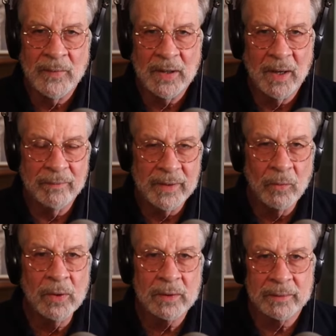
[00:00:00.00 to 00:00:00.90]
Cover the
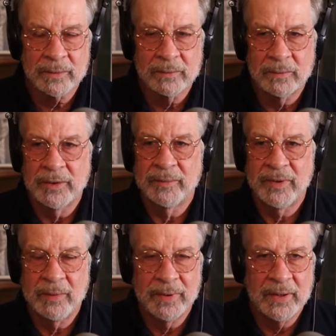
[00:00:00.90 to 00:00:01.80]
world with
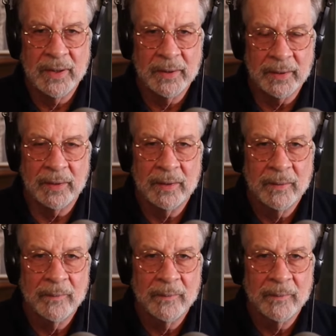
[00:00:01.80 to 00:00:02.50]
PP&E.